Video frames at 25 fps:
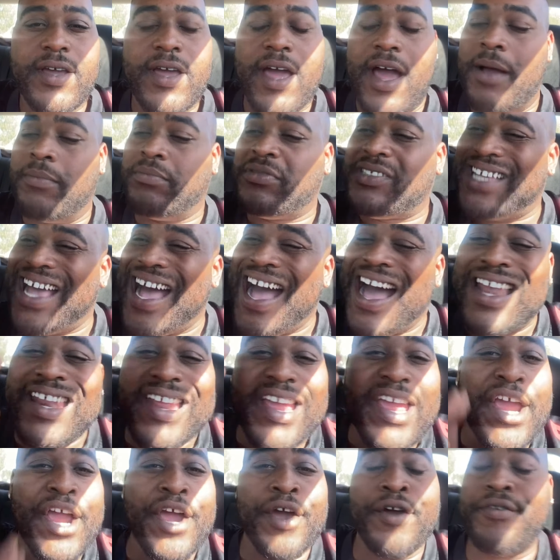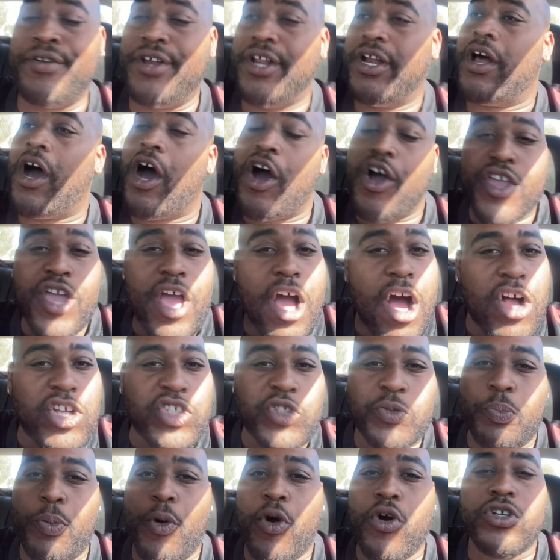I'm tired of hearing it. All y'all
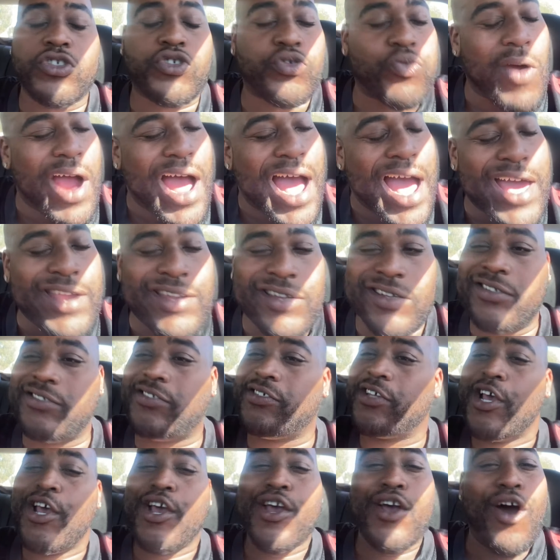sports writers,